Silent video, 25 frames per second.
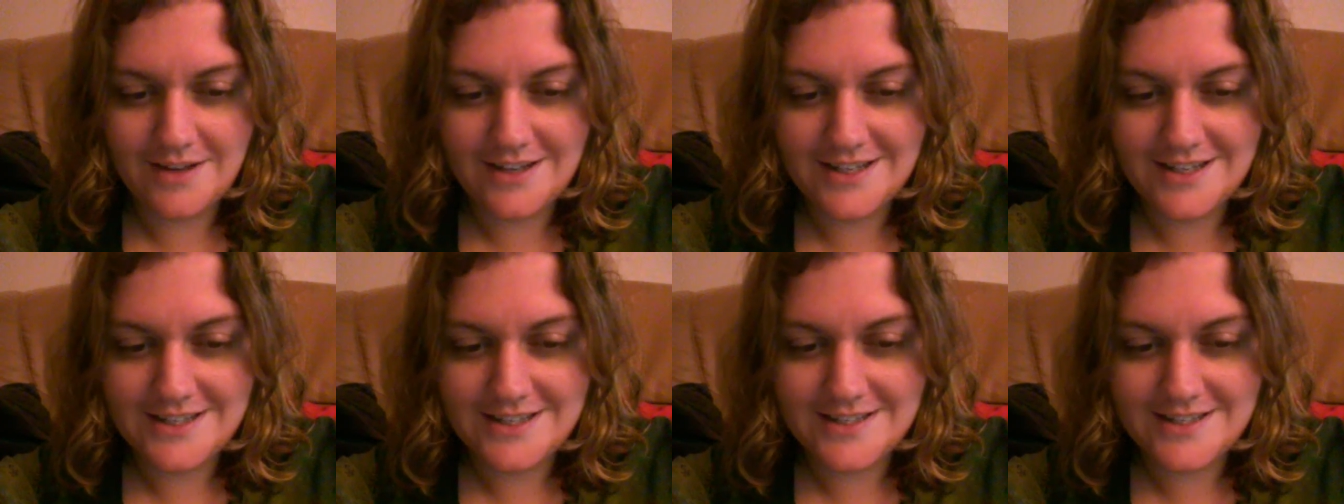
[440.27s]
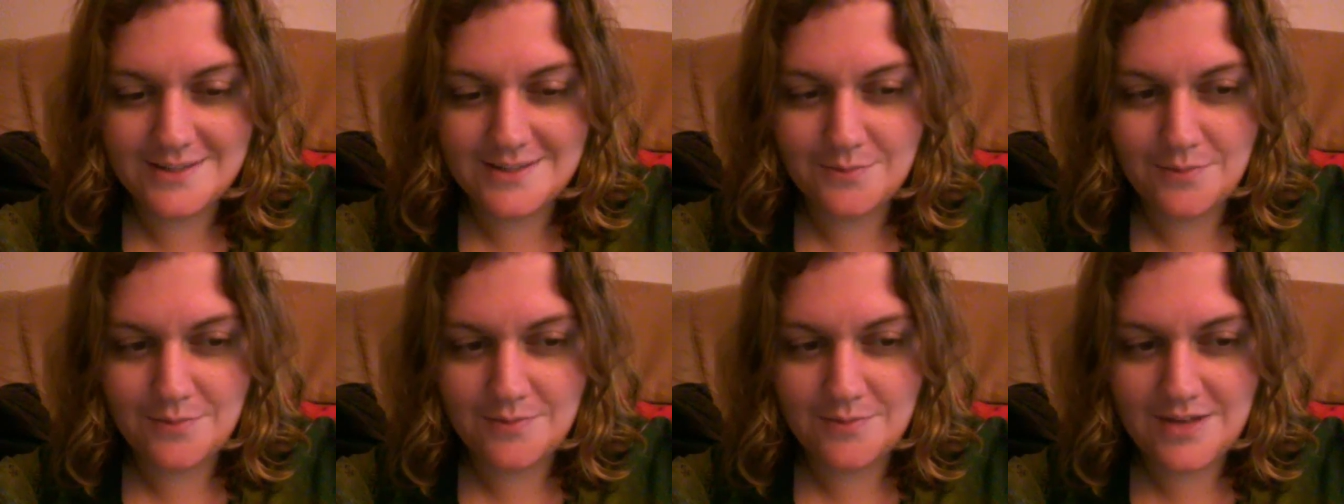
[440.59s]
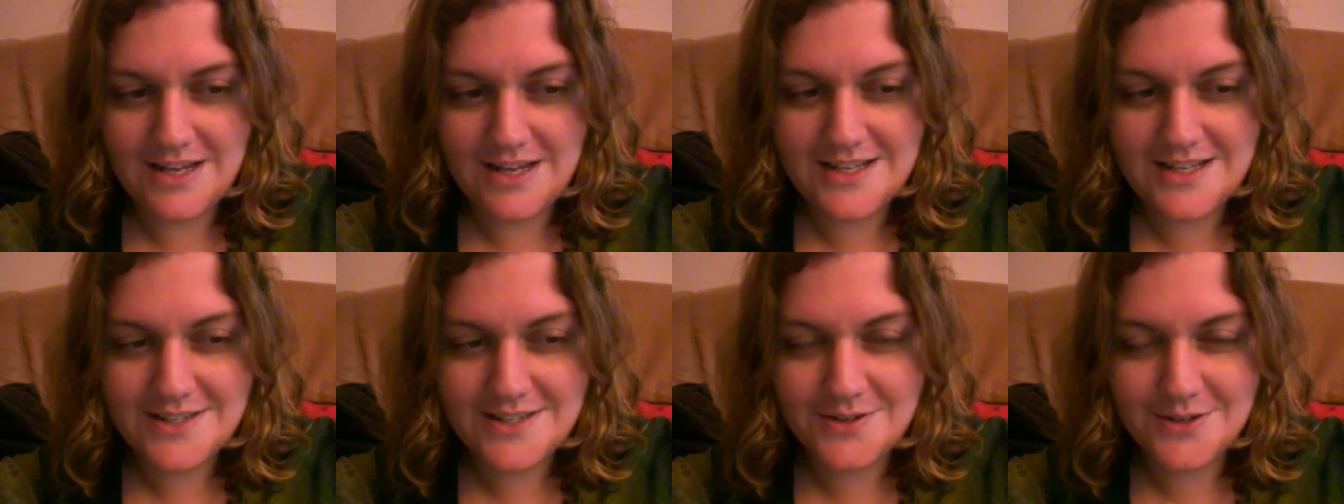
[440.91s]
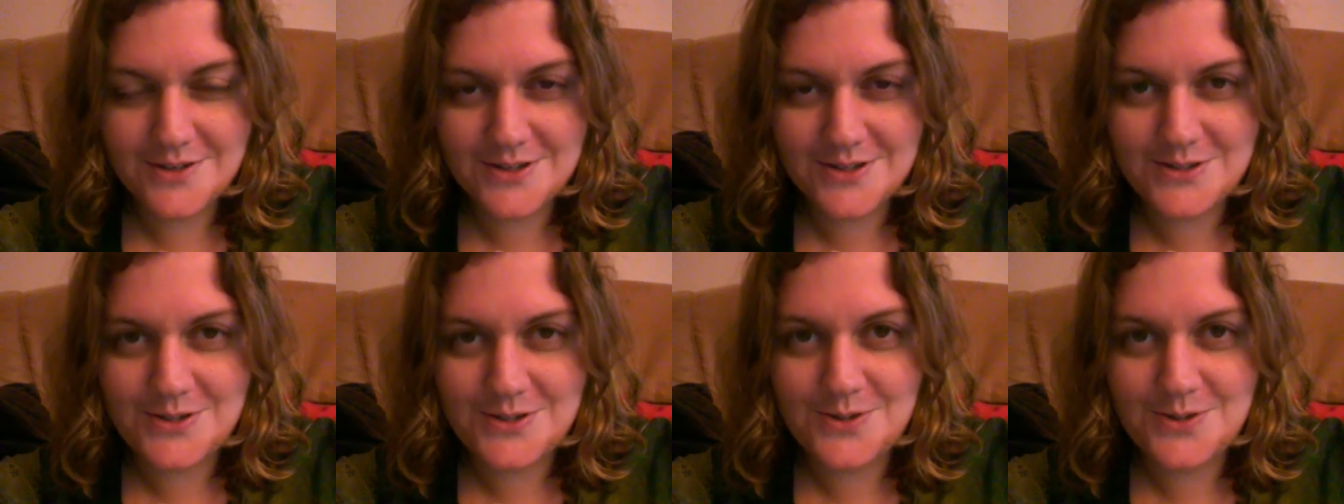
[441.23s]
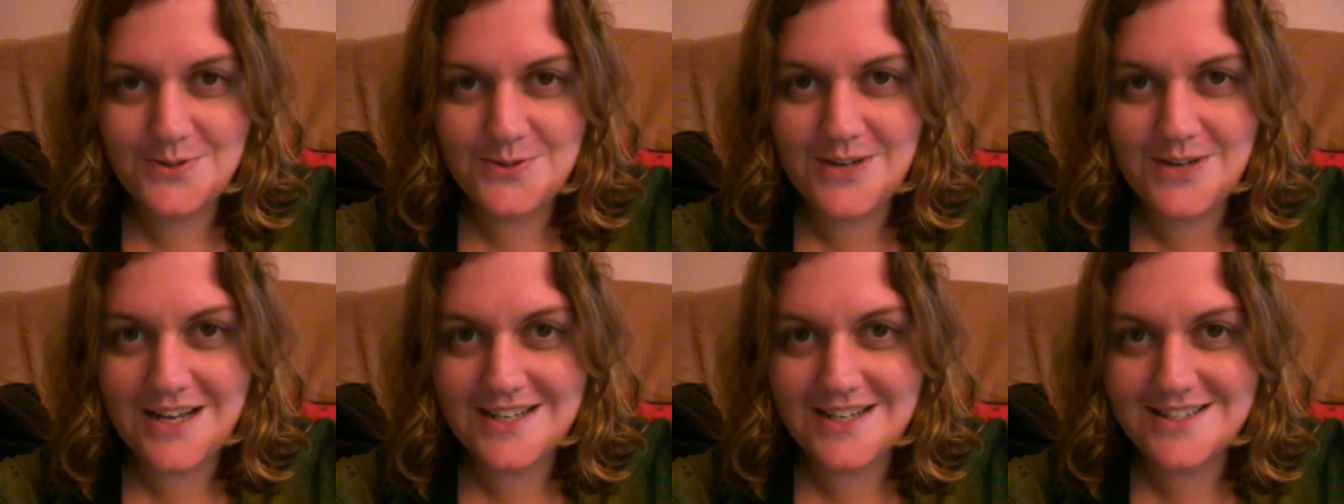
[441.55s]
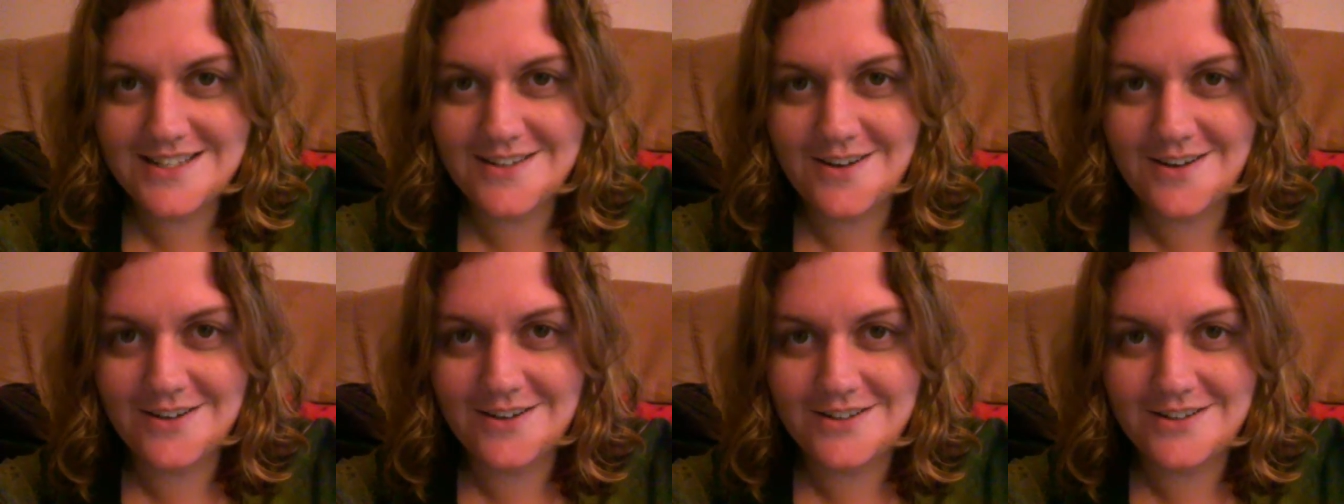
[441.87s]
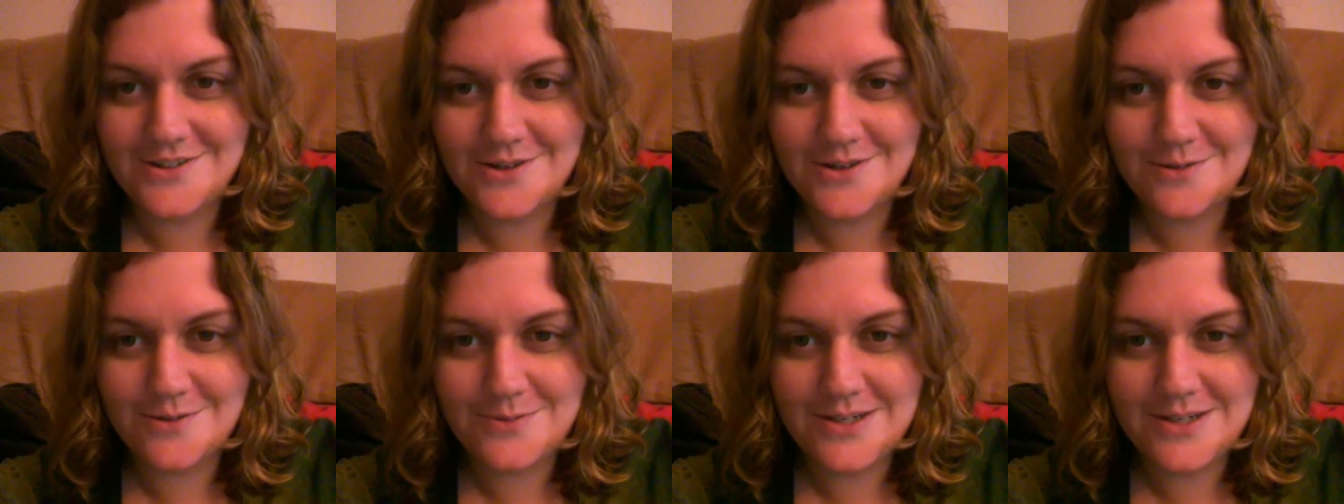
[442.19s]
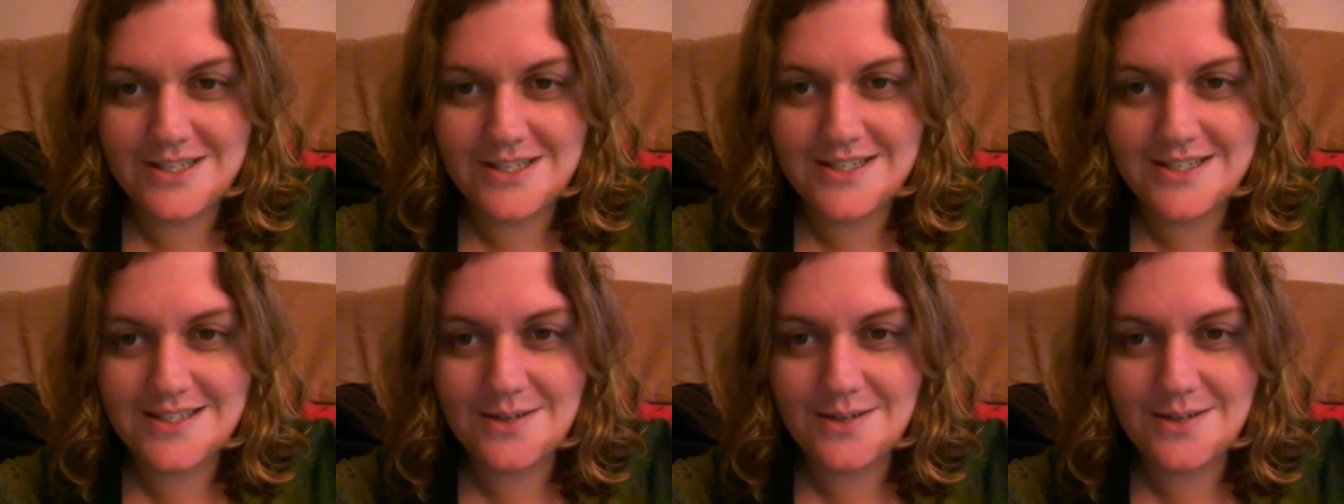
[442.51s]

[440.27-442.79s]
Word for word: uh, it's Easter is two days long in Germany,